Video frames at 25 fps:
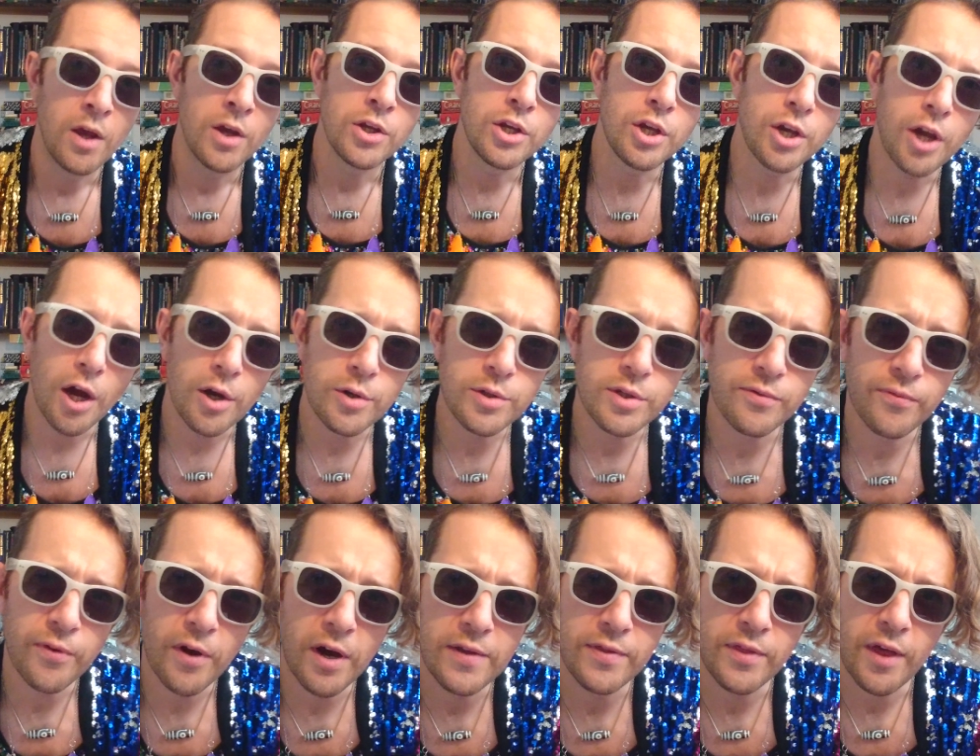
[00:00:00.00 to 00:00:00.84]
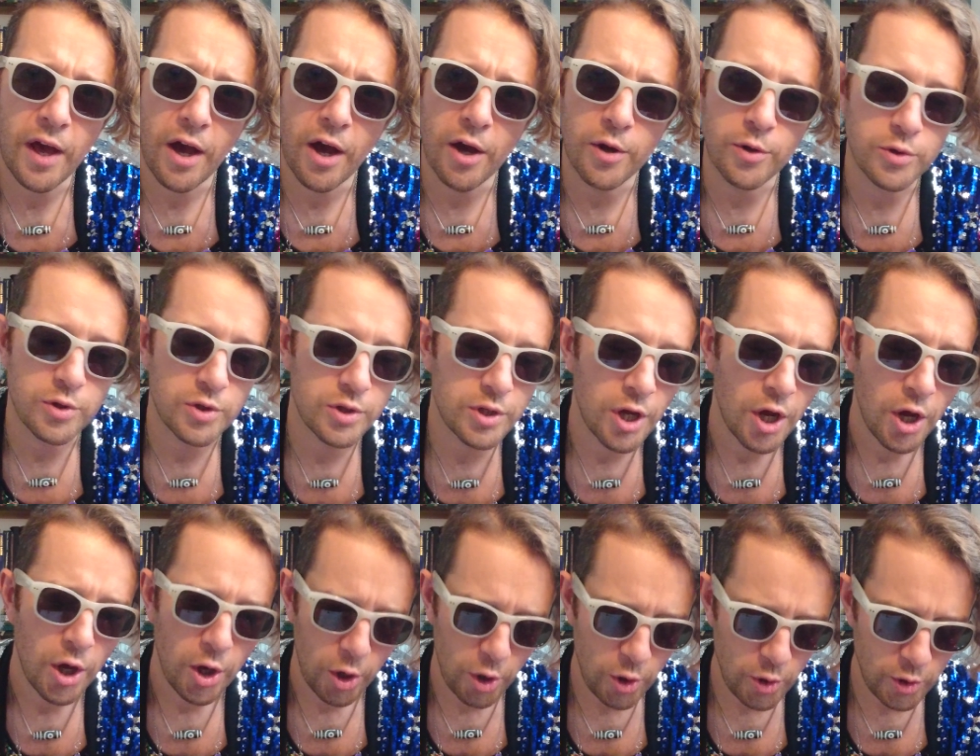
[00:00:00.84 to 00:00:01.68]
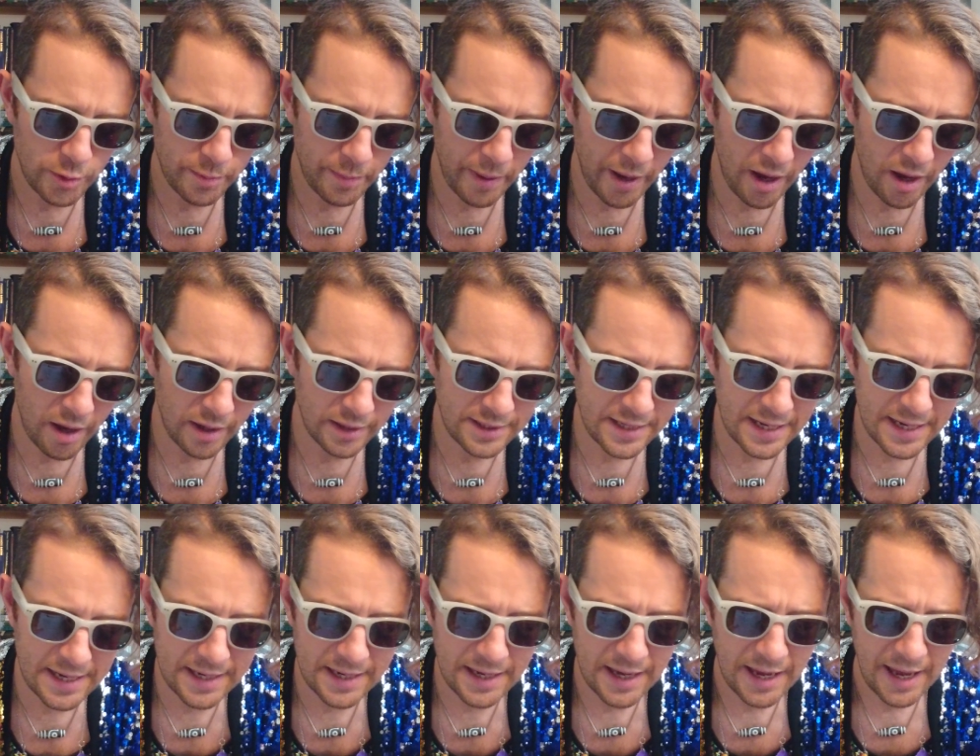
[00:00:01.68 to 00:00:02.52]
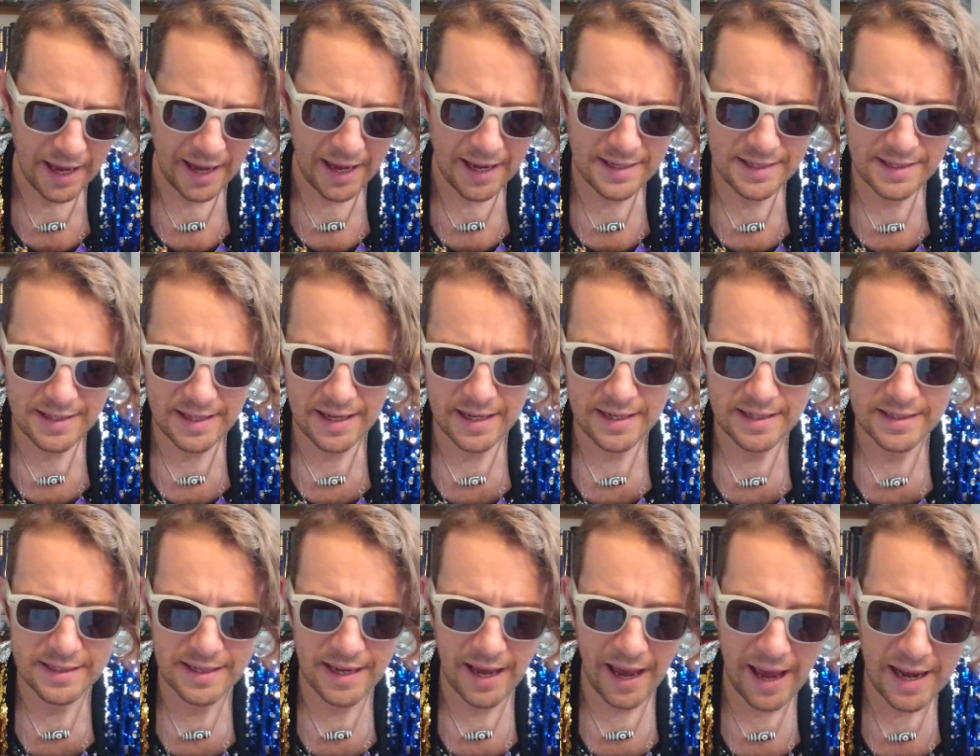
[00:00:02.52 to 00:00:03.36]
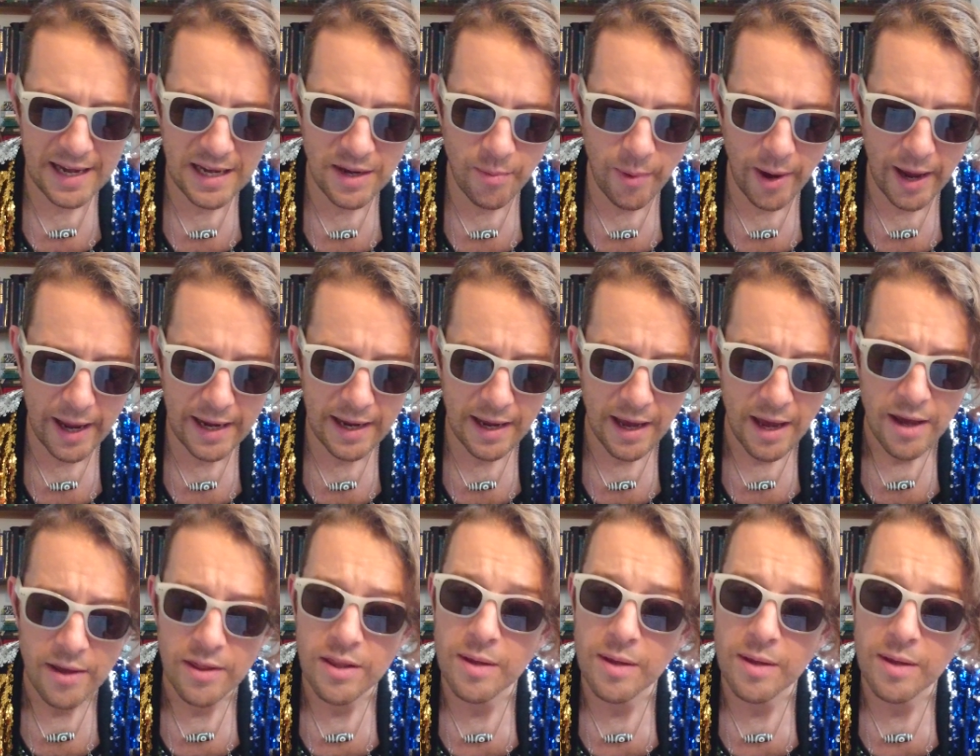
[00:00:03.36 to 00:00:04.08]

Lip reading: You go to find the host. Whose party is this anyway?